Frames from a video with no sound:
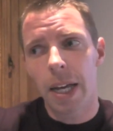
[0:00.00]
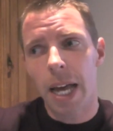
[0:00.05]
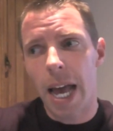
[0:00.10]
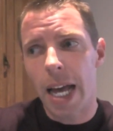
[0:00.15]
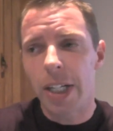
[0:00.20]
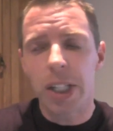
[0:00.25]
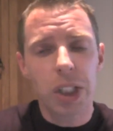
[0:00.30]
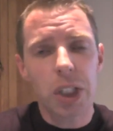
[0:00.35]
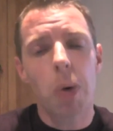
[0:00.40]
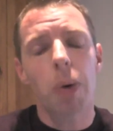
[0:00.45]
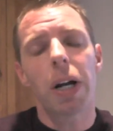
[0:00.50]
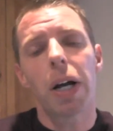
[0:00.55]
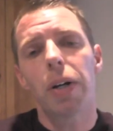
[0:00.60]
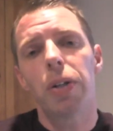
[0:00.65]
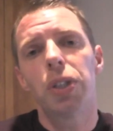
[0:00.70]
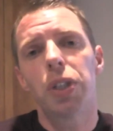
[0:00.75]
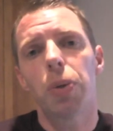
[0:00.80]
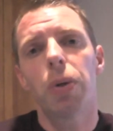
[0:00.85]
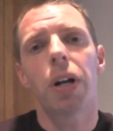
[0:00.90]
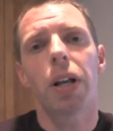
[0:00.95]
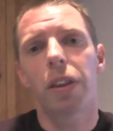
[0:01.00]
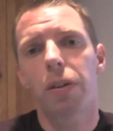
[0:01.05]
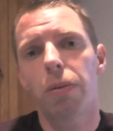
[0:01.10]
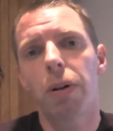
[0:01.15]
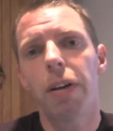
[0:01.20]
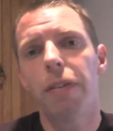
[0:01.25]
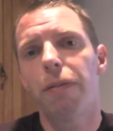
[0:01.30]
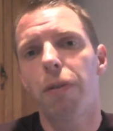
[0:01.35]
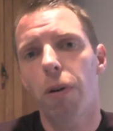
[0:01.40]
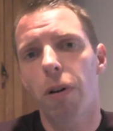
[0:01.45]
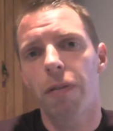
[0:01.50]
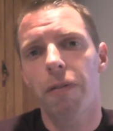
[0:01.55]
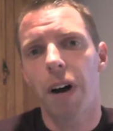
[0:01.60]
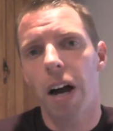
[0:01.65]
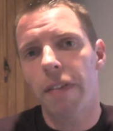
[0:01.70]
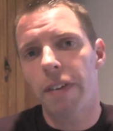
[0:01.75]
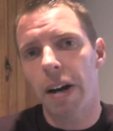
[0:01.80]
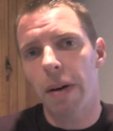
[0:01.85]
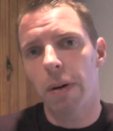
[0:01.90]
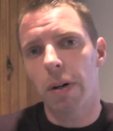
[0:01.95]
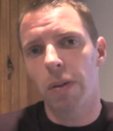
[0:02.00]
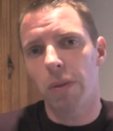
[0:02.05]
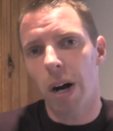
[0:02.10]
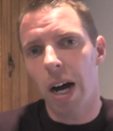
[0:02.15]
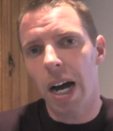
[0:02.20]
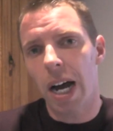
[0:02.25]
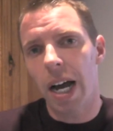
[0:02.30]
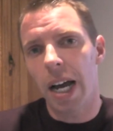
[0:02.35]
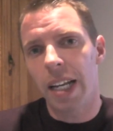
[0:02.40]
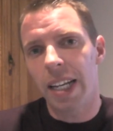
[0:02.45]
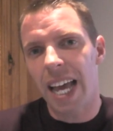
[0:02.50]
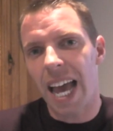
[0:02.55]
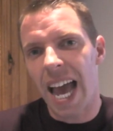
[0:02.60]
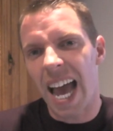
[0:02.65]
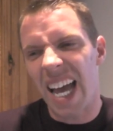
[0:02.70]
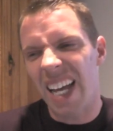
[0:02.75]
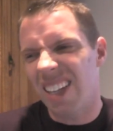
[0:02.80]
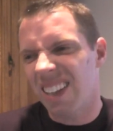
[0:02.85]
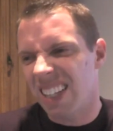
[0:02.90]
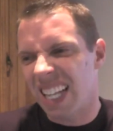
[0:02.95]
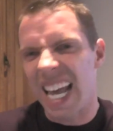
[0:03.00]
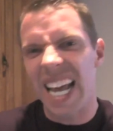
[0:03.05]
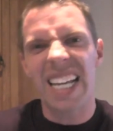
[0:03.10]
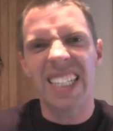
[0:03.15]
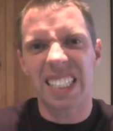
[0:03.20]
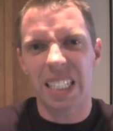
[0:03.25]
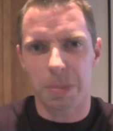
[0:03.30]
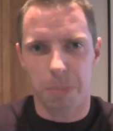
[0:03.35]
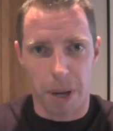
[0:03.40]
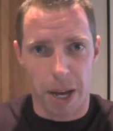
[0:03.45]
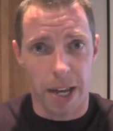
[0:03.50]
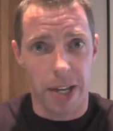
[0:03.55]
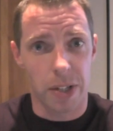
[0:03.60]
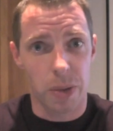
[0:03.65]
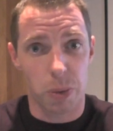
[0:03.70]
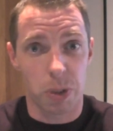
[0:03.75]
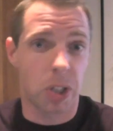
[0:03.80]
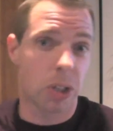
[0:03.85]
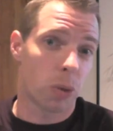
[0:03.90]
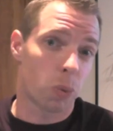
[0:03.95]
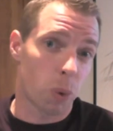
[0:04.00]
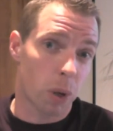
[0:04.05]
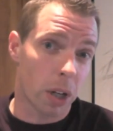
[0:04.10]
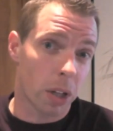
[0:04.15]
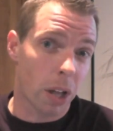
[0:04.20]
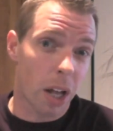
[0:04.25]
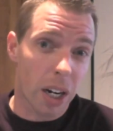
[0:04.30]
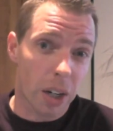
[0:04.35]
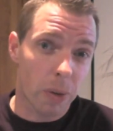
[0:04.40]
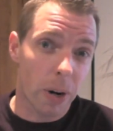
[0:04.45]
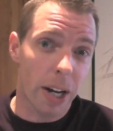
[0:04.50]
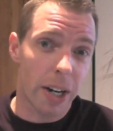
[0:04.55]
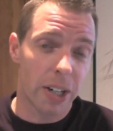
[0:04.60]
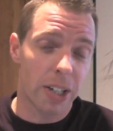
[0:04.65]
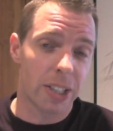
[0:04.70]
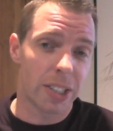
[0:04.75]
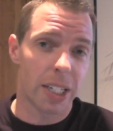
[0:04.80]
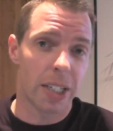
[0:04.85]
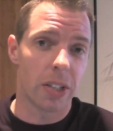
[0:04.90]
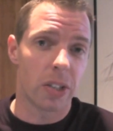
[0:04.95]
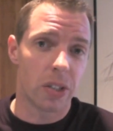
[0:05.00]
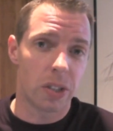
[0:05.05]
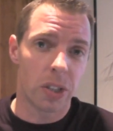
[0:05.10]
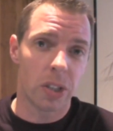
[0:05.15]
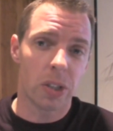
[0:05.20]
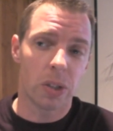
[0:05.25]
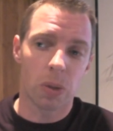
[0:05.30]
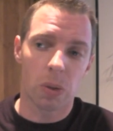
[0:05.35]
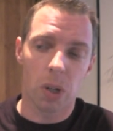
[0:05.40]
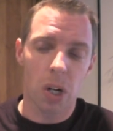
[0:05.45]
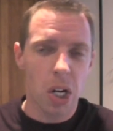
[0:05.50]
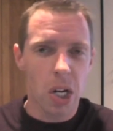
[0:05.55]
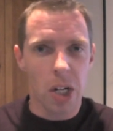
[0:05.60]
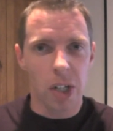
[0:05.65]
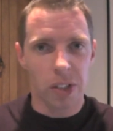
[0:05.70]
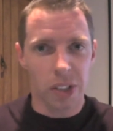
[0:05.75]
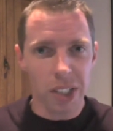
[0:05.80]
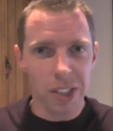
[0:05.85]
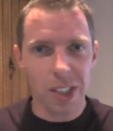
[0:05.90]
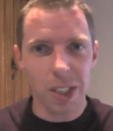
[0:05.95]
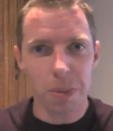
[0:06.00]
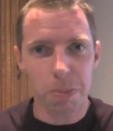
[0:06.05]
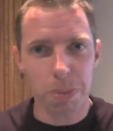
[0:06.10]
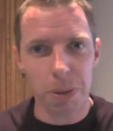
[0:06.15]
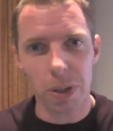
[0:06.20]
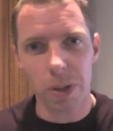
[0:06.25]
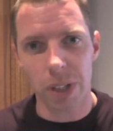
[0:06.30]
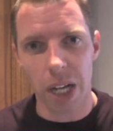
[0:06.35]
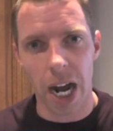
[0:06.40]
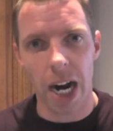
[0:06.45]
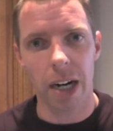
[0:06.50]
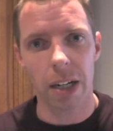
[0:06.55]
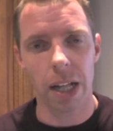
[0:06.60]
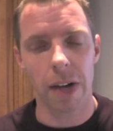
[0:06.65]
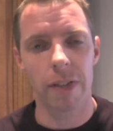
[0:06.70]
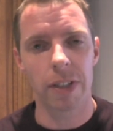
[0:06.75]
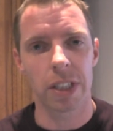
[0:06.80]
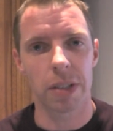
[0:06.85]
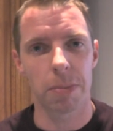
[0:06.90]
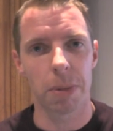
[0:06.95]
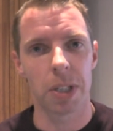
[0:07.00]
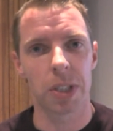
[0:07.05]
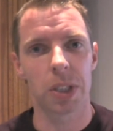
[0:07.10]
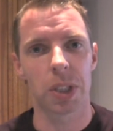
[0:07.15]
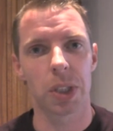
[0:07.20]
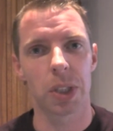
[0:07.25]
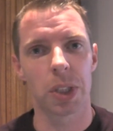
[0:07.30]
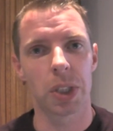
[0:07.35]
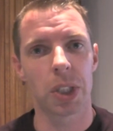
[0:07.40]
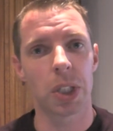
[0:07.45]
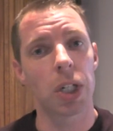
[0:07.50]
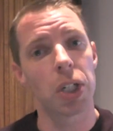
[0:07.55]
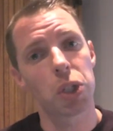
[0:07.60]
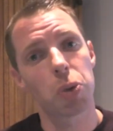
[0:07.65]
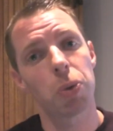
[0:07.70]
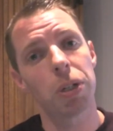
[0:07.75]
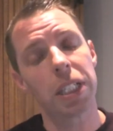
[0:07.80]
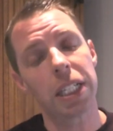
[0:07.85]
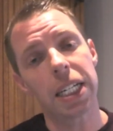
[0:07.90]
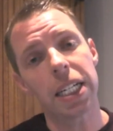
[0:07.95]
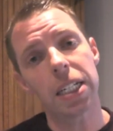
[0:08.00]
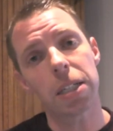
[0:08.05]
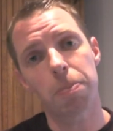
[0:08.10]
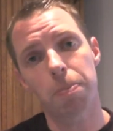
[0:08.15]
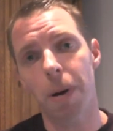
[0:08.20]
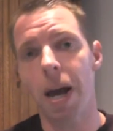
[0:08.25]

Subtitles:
And just going out and doing a 3, 4, 5 hour ride at lazy pace, which is what a lot of riders tend to do, doesn't build higher levels of muscular endurance. We need to